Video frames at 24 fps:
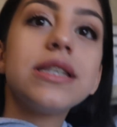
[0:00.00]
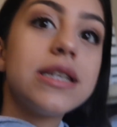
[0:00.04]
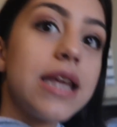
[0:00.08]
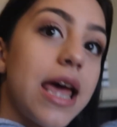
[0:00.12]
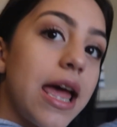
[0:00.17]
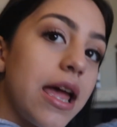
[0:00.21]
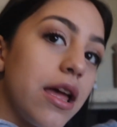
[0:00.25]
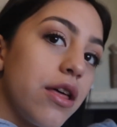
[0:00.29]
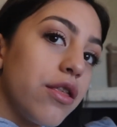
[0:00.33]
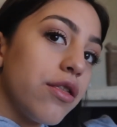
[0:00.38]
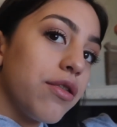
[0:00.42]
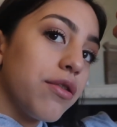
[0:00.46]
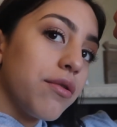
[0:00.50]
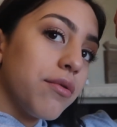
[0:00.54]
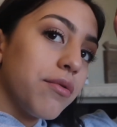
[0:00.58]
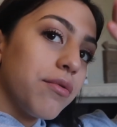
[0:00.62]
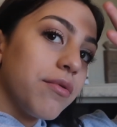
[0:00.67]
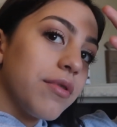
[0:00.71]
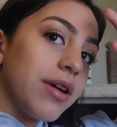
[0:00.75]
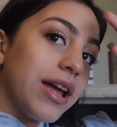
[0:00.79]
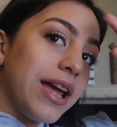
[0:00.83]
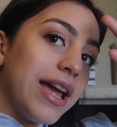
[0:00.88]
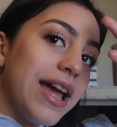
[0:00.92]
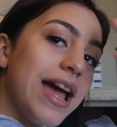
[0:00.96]
day
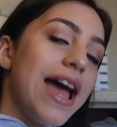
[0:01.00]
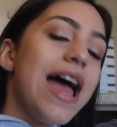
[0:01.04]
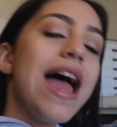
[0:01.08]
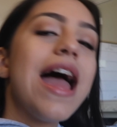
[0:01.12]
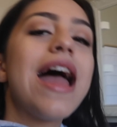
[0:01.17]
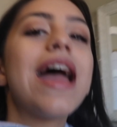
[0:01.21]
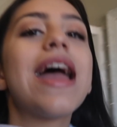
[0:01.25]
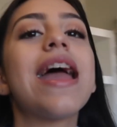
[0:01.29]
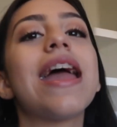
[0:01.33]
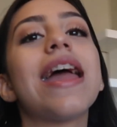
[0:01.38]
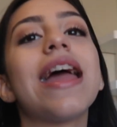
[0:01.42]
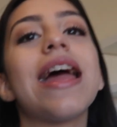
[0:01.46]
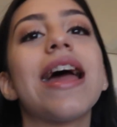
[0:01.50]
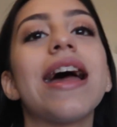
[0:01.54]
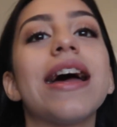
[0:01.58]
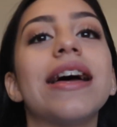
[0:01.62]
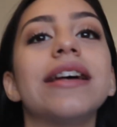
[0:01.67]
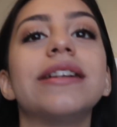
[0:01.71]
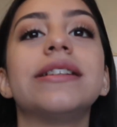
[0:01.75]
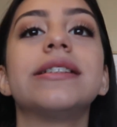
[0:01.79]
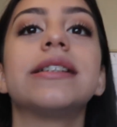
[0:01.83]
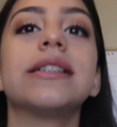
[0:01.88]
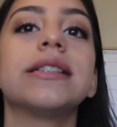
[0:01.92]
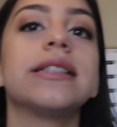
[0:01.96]
three,
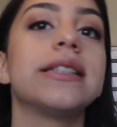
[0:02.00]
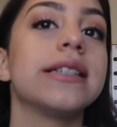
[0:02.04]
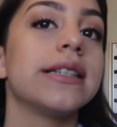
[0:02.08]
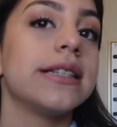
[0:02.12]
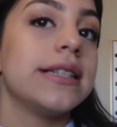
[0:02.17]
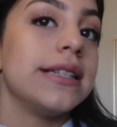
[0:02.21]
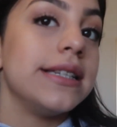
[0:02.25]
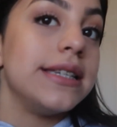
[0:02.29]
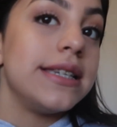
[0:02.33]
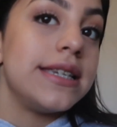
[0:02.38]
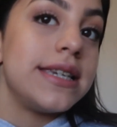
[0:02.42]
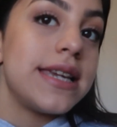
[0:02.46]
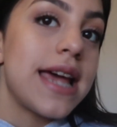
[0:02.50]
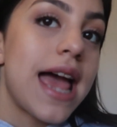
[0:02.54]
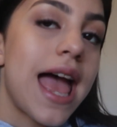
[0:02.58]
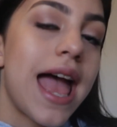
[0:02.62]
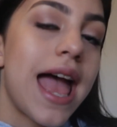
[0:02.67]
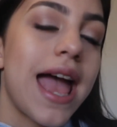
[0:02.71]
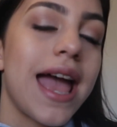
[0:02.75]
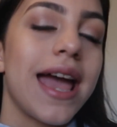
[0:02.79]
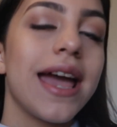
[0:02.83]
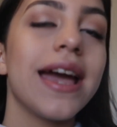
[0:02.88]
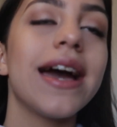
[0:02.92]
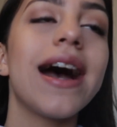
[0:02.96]
and
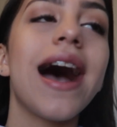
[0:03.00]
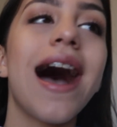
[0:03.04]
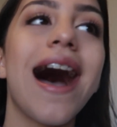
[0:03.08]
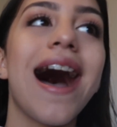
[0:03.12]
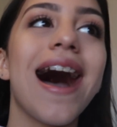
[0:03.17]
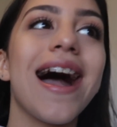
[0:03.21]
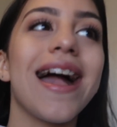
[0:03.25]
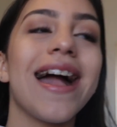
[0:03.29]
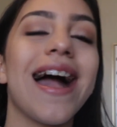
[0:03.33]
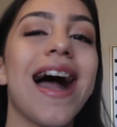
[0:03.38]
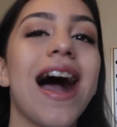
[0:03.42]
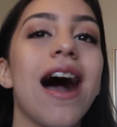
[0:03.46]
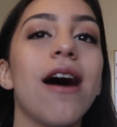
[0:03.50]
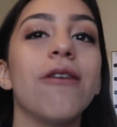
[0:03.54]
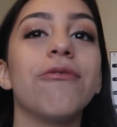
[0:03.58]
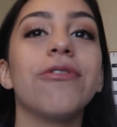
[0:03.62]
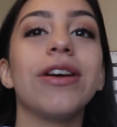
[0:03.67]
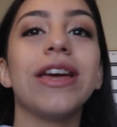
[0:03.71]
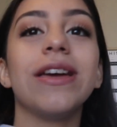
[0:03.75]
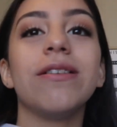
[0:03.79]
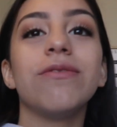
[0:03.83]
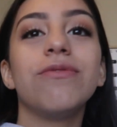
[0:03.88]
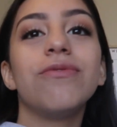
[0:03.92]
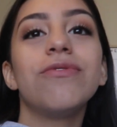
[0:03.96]
today I have
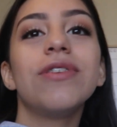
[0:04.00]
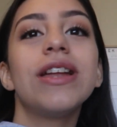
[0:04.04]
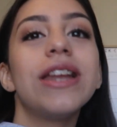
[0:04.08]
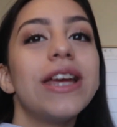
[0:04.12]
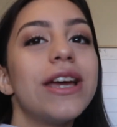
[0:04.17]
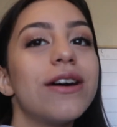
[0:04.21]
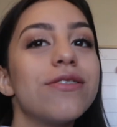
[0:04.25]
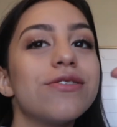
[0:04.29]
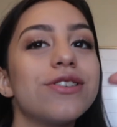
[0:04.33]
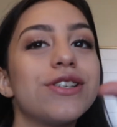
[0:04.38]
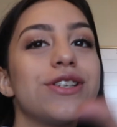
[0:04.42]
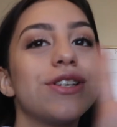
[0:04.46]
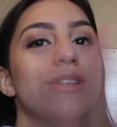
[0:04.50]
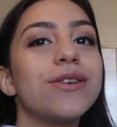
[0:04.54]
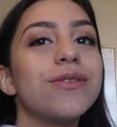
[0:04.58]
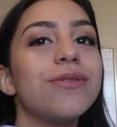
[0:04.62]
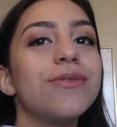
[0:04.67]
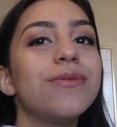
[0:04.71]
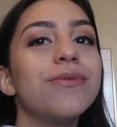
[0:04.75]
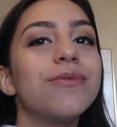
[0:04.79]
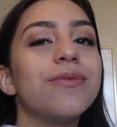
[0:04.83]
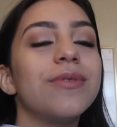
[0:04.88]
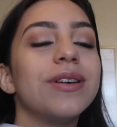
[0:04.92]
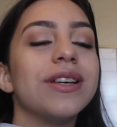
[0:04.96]
a video
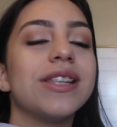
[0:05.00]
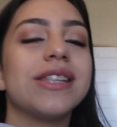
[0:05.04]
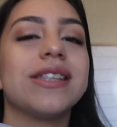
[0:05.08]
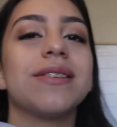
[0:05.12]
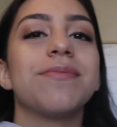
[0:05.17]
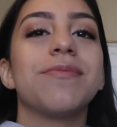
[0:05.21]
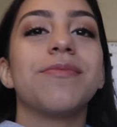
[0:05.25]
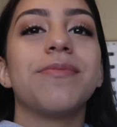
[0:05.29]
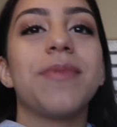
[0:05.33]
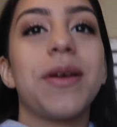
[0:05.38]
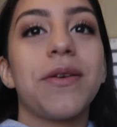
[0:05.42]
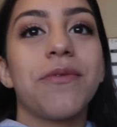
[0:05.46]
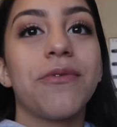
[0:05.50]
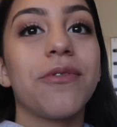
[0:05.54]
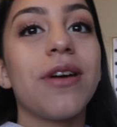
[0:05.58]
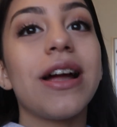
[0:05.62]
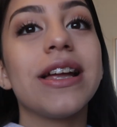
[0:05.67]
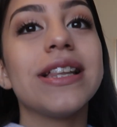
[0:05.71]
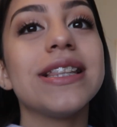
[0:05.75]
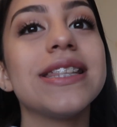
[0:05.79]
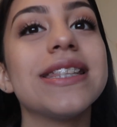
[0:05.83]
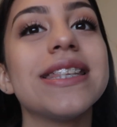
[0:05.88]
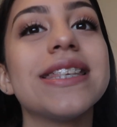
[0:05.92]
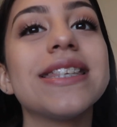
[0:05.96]
shoot with some of my
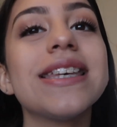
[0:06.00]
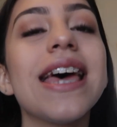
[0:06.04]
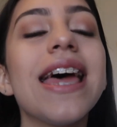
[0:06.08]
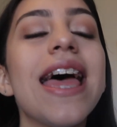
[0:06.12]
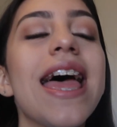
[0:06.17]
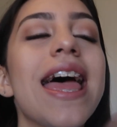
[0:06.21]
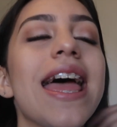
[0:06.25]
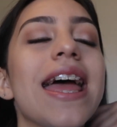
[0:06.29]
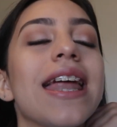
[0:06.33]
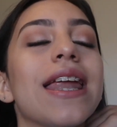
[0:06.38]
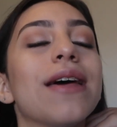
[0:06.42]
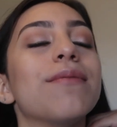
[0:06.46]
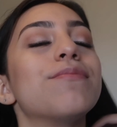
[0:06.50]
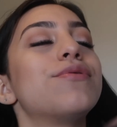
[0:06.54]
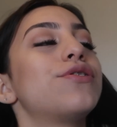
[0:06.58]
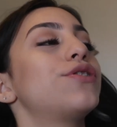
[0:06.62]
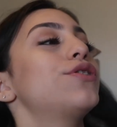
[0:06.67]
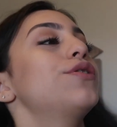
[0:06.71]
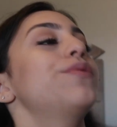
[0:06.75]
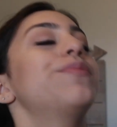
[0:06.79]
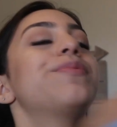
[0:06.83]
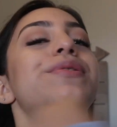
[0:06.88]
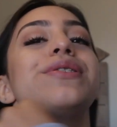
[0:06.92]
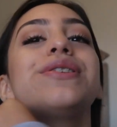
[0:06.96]
friends and I'm
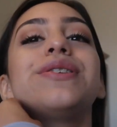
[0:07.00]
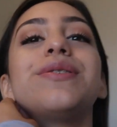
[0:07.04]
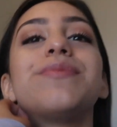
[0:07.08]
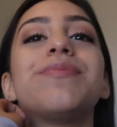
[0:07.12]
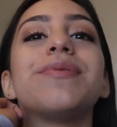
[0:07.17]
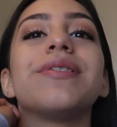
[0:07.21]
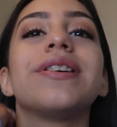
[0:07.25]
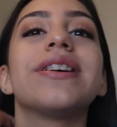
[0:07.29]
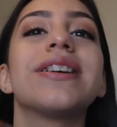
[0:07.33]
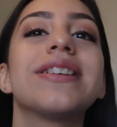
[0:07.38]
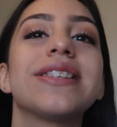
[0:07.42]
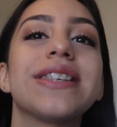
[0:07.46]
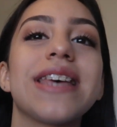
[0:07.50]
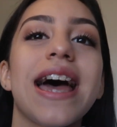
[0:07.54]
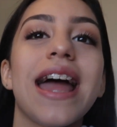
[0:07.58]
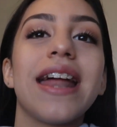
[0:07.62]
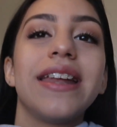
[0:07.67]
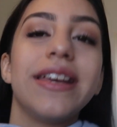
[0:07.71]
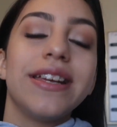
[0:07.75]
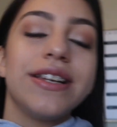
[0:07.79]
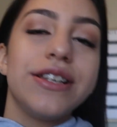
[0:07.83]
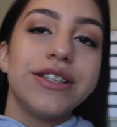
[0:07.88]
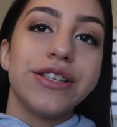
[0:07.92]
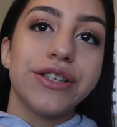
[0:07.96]
super
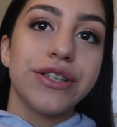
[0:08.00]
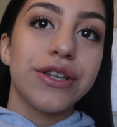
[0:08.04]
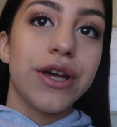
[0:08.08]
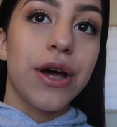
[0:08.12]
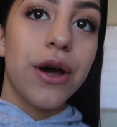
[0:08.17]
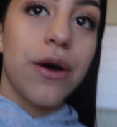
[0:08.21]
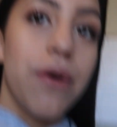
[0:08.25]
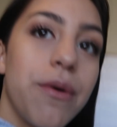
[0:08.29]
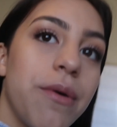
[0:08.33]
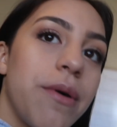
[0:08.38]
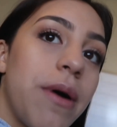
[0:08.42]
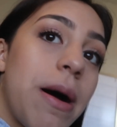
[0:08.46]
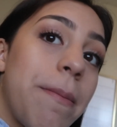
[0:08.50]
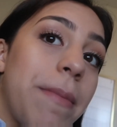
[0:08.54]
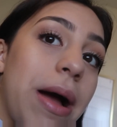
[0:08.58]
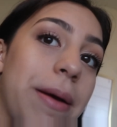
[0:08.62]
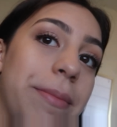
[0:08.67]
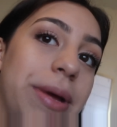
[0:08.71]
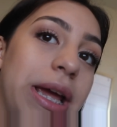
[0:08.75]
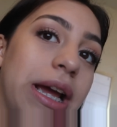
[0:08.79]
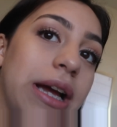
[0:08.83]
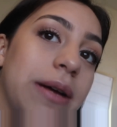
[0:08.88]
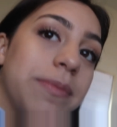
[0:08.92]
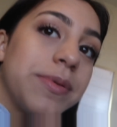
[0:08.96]
excited. So my
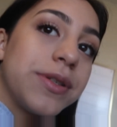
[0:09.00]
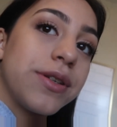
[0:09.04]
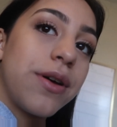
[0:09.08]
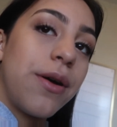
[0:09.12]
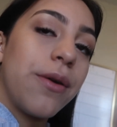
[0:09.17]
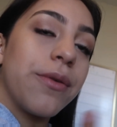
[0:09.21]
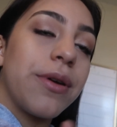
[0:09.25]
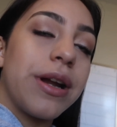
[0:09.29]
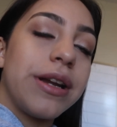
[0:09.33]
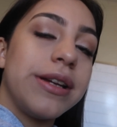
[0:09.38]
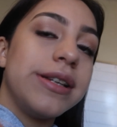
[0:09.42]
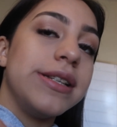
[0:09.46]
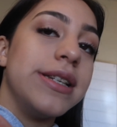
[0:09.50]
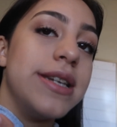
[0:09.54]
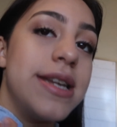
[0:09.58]
makeup's already